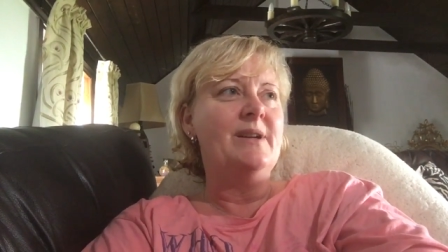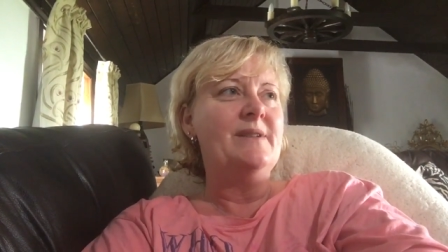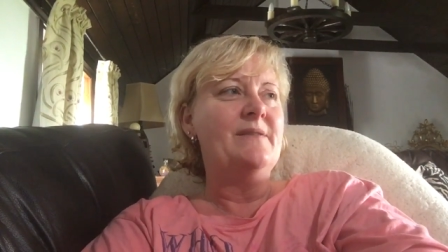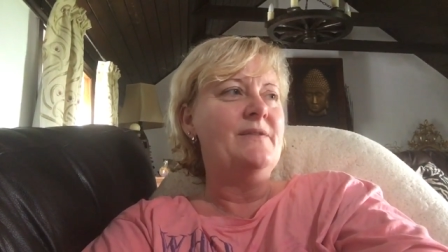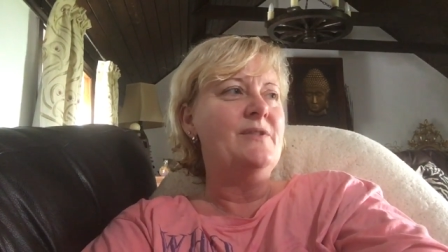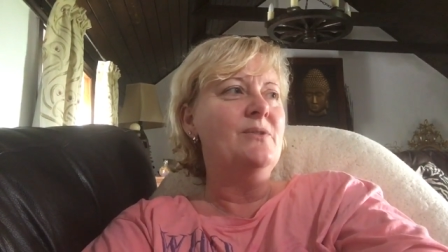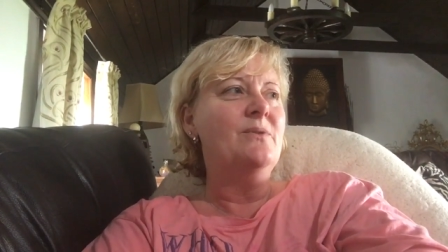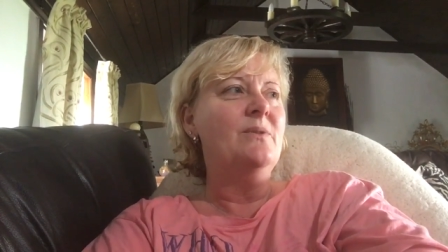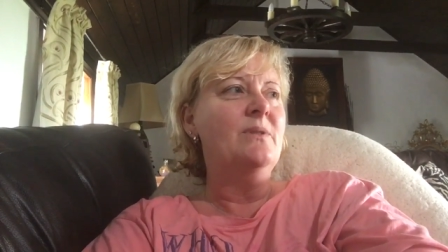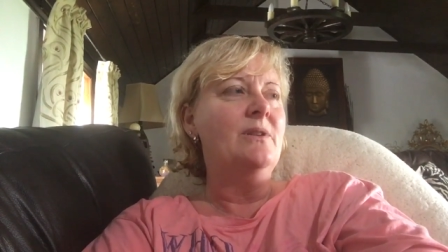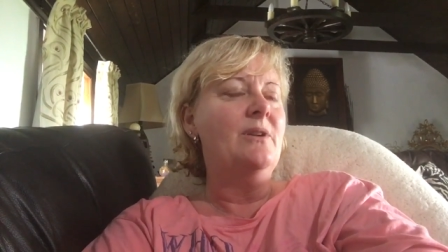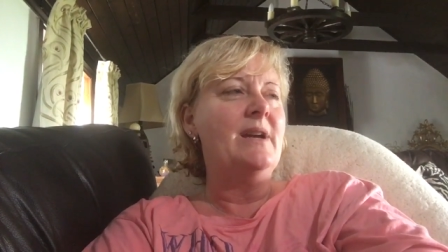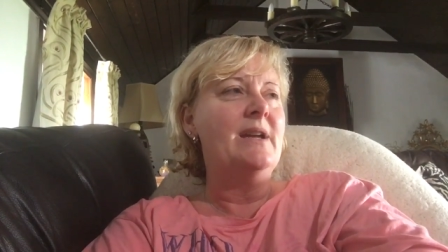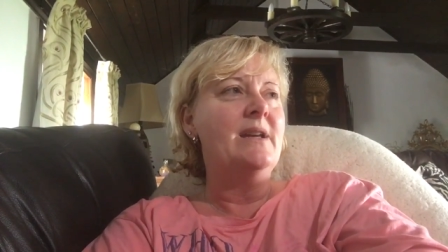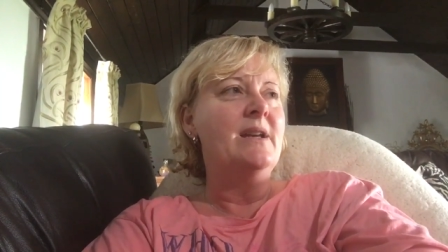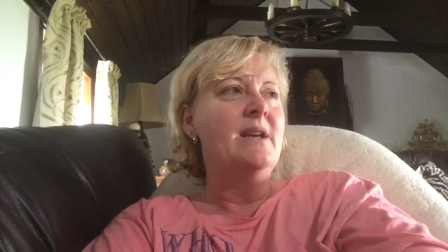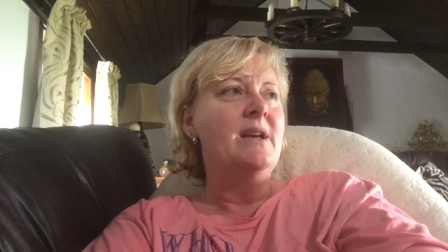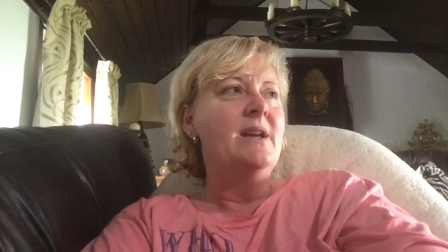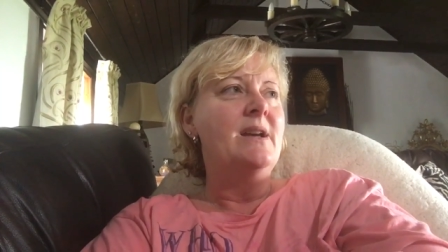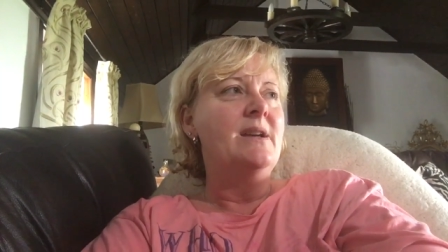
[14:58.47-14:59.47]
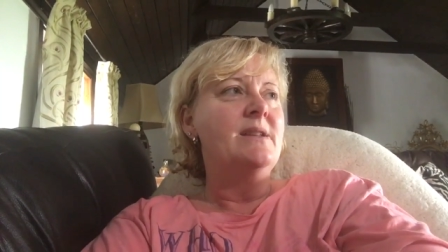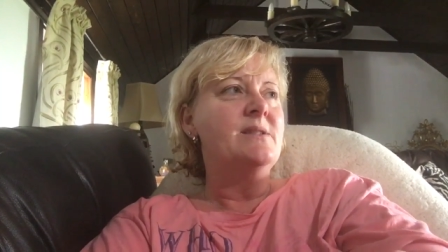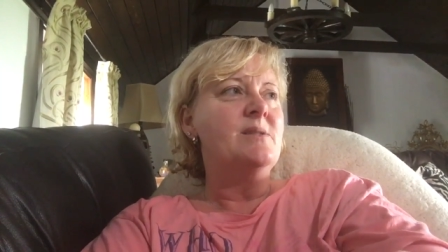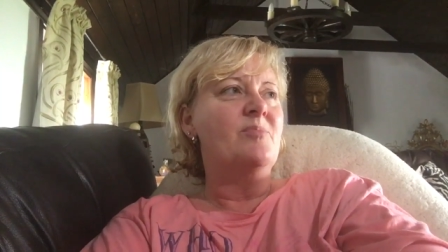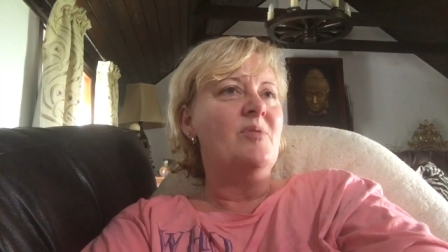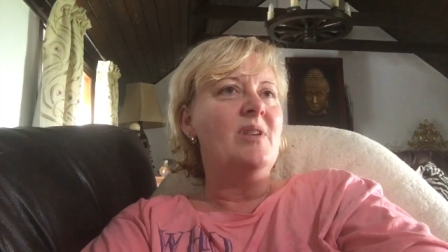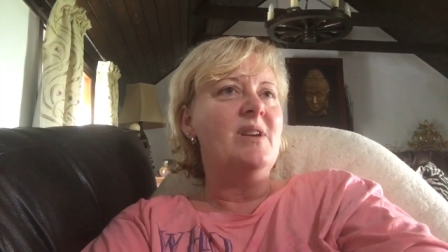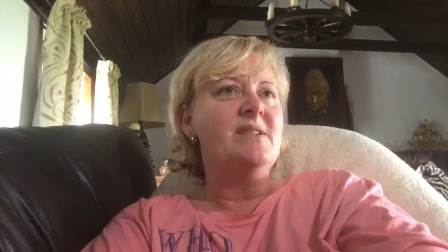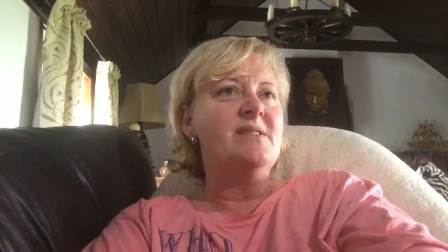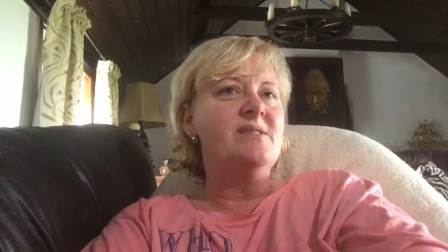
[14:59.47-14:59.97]
And if you're like
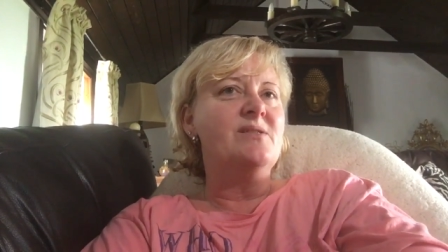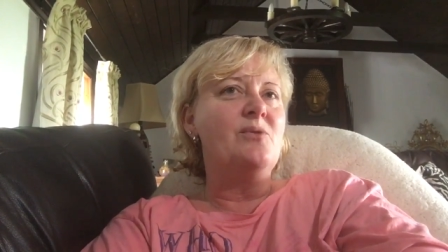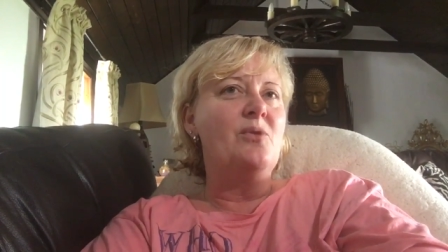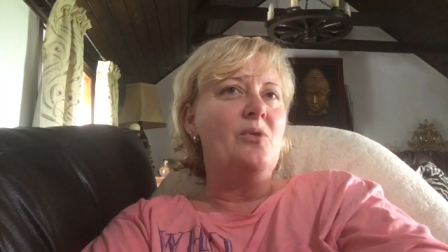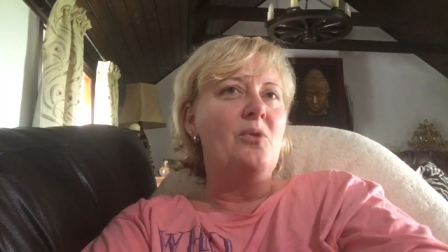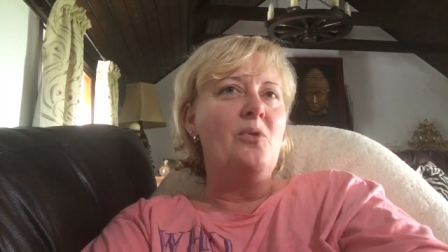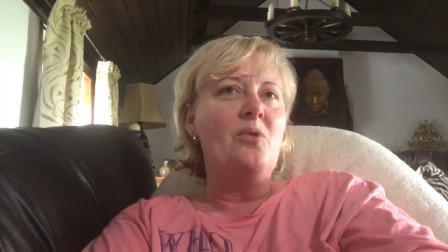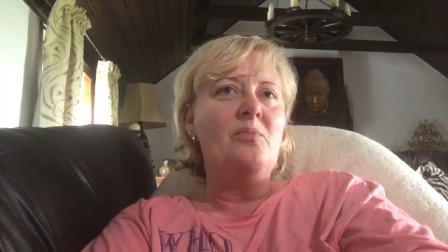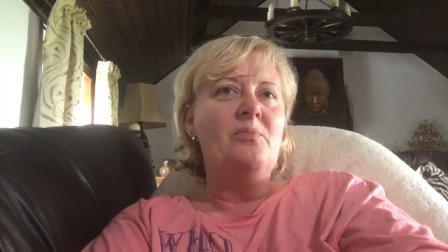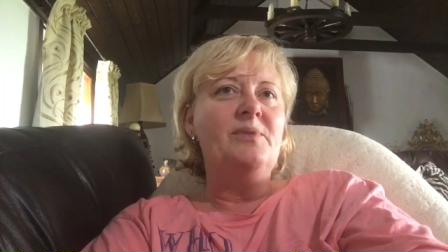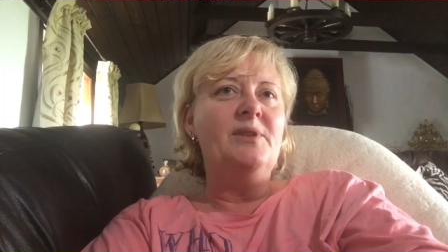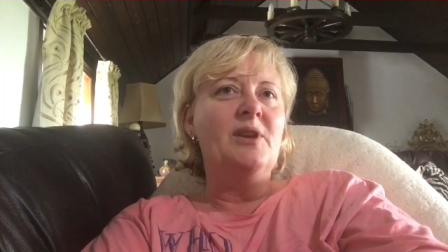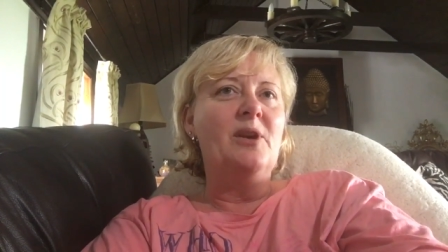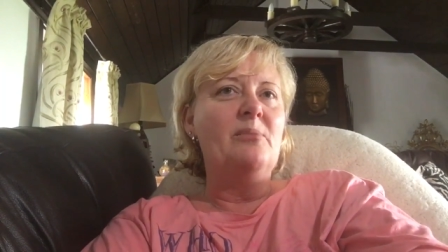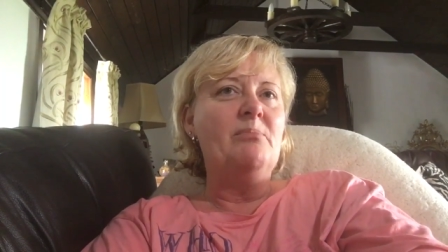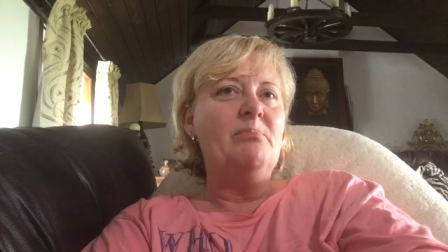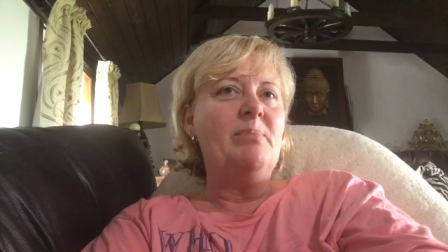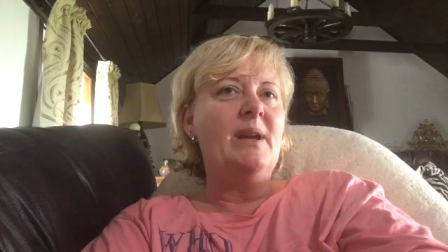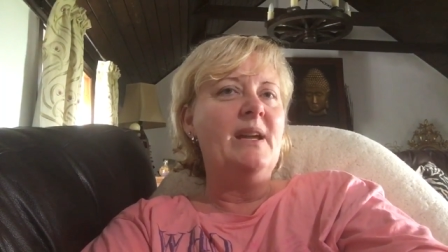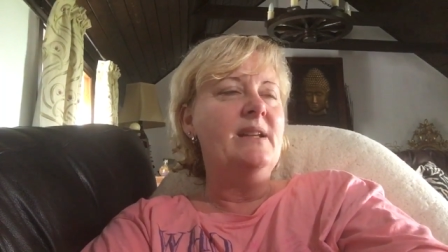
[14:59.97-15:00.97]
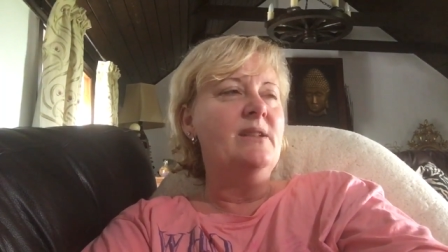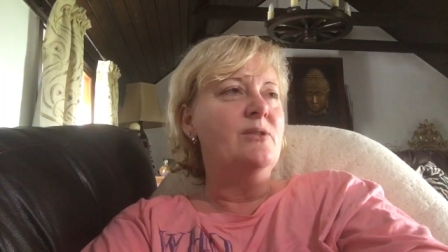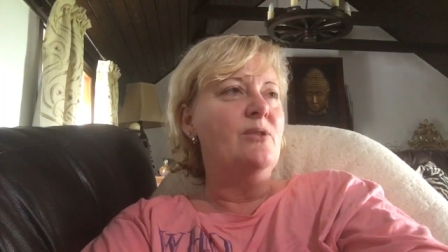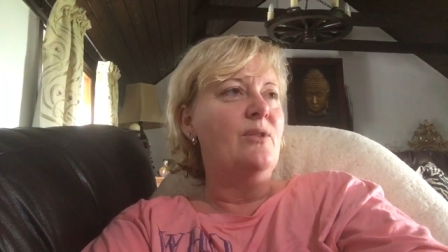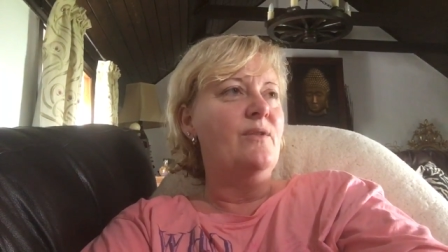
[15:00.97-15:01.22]
depressed or, you know, peed